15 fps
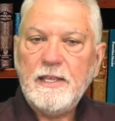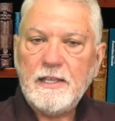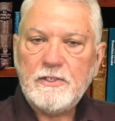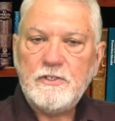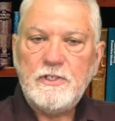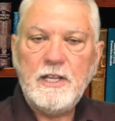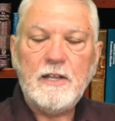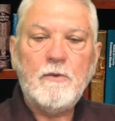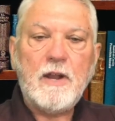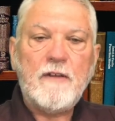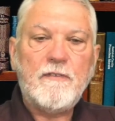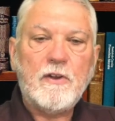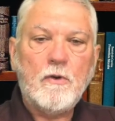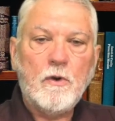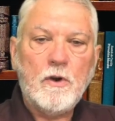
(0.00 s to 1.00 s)
Its
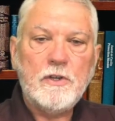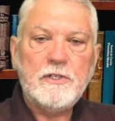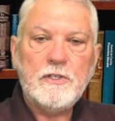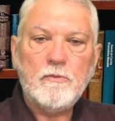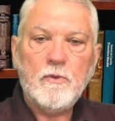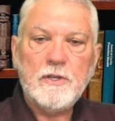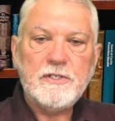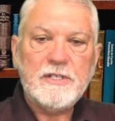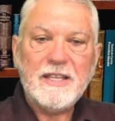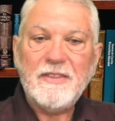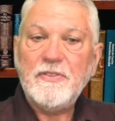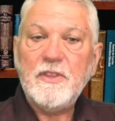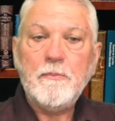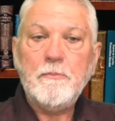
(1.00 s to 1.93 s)
geographic origin was in the